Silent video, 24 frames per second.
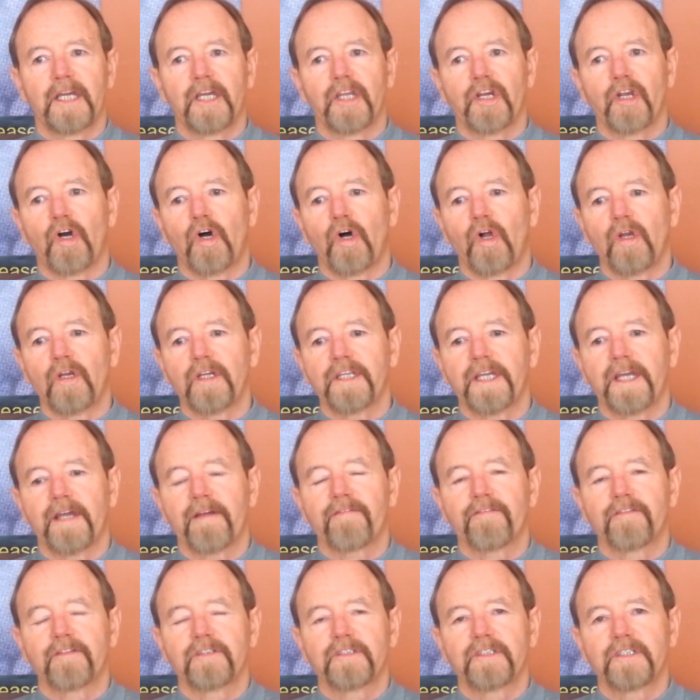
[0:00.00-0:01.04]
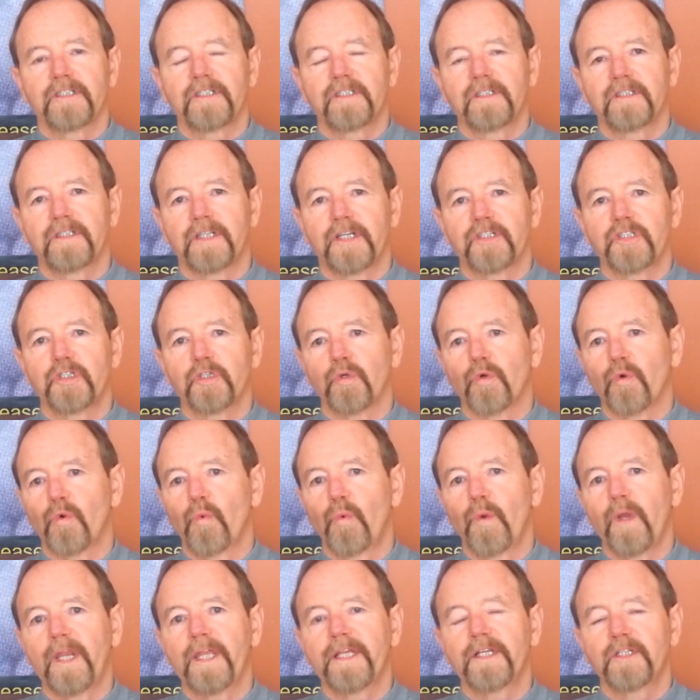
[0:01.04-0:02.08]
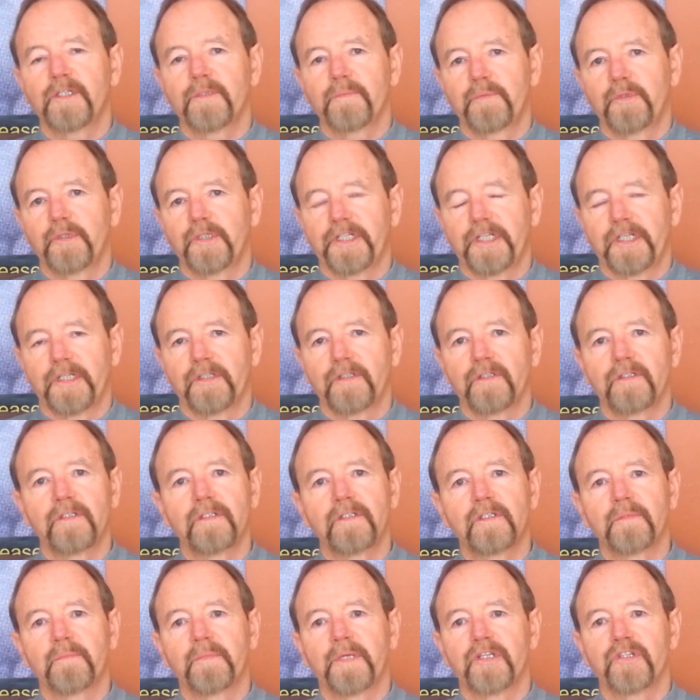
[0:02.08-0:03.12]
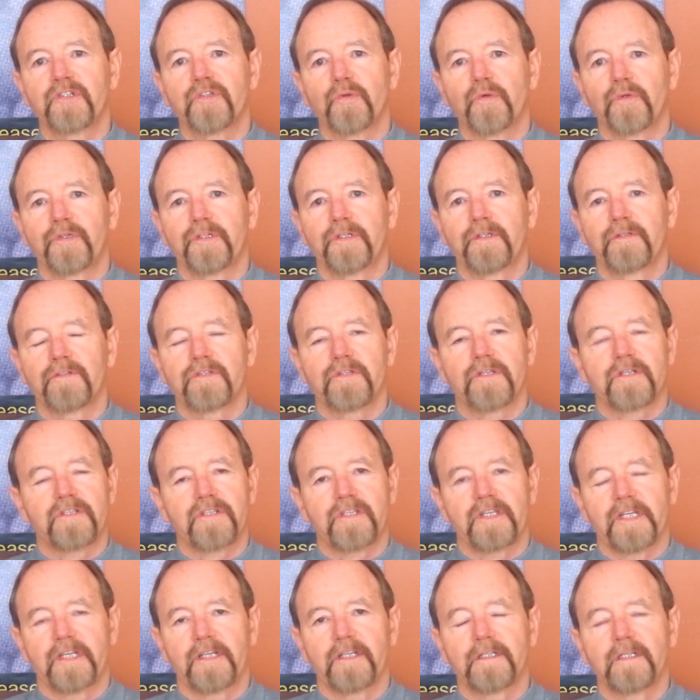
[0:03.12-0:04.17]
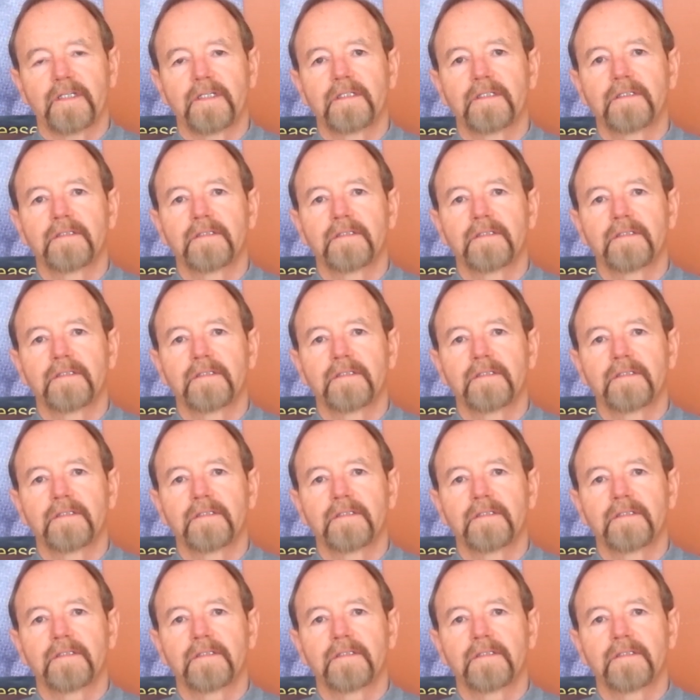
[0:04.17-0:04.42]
and all the effort that you were willing to put in to make sure you succeeded,